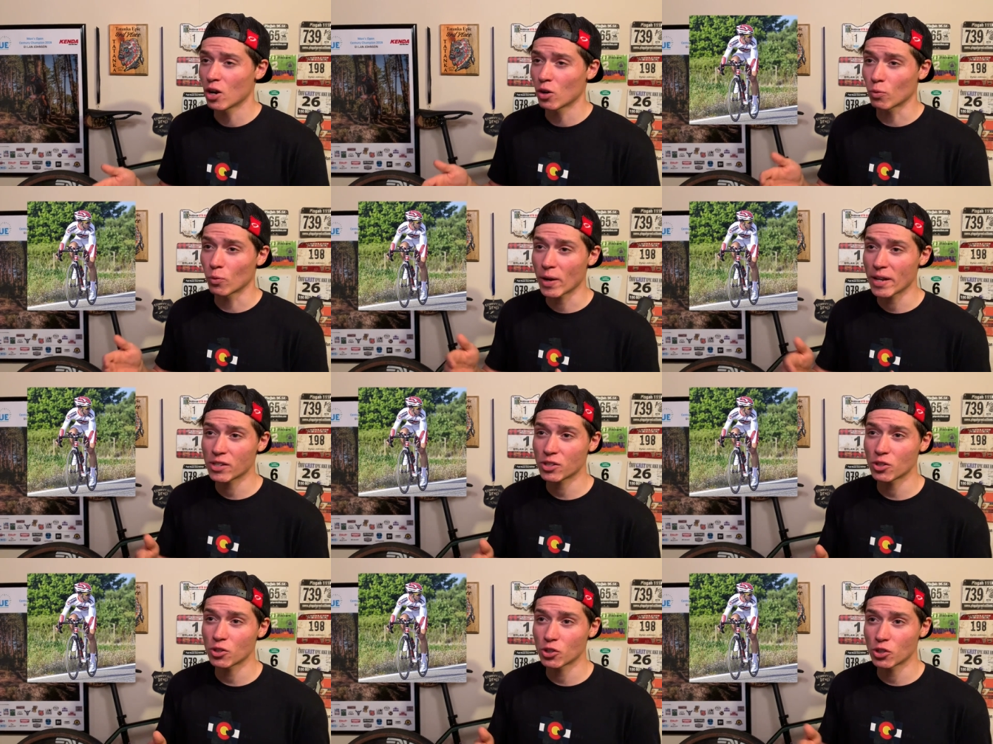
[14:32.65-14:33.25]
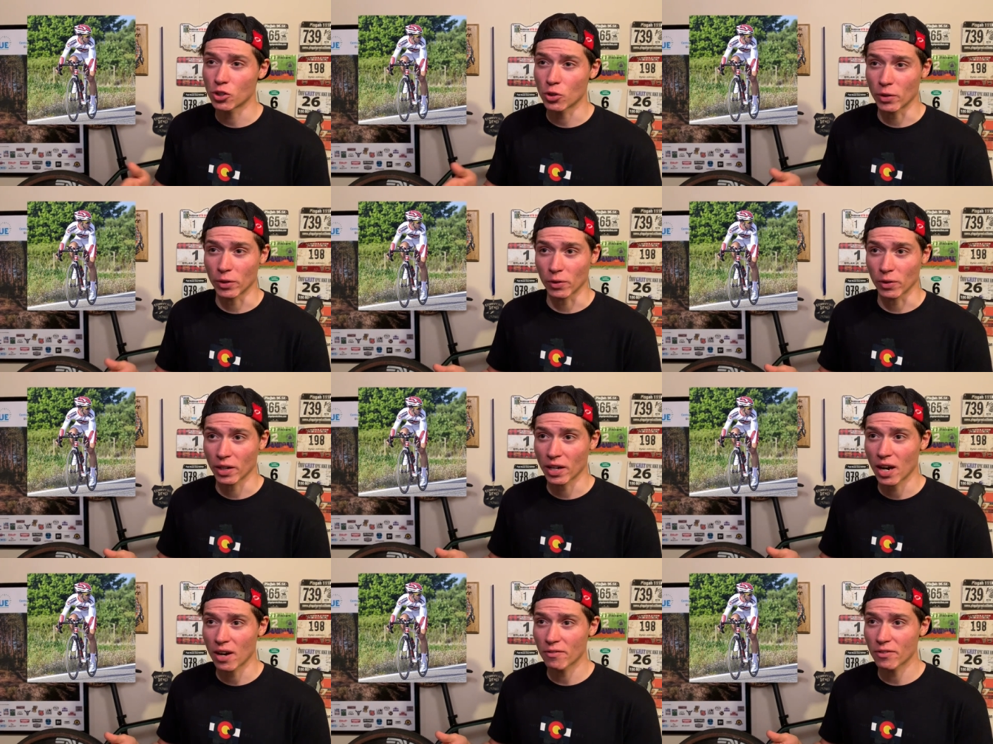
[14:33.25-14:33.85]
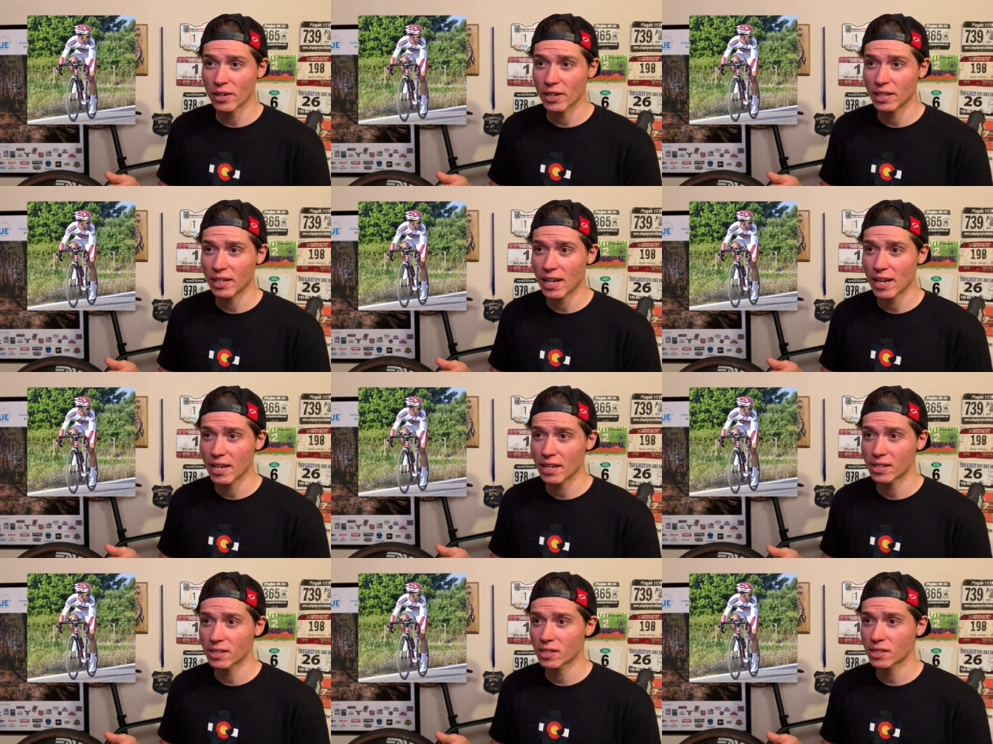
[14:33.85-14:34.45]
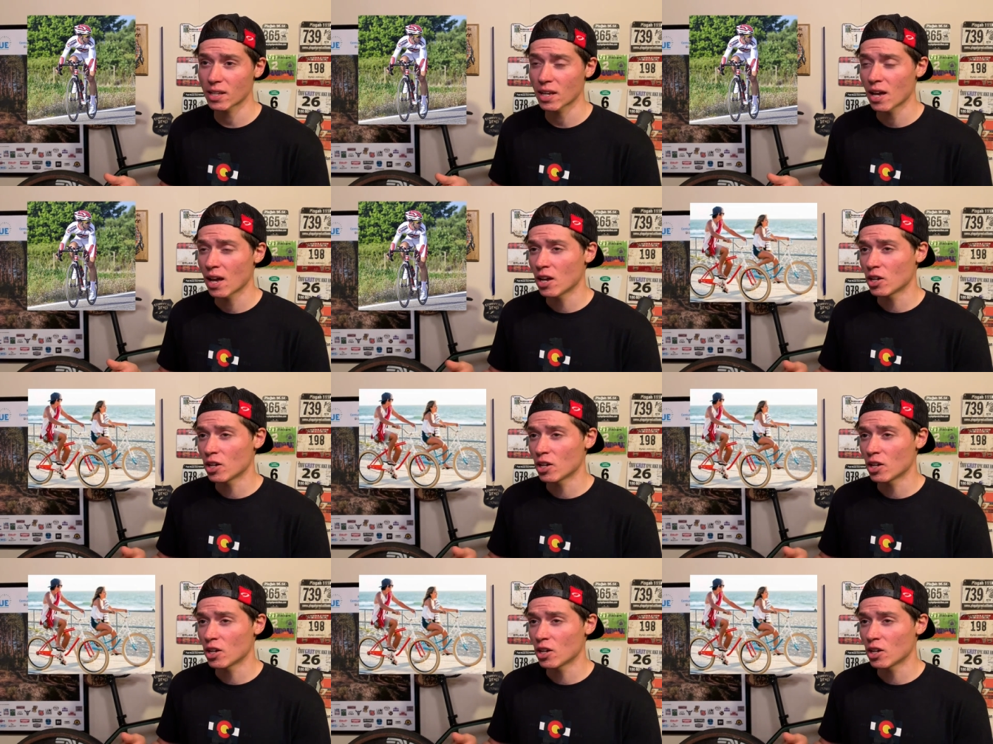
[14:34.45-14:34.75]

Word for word: Racers doing recovery days,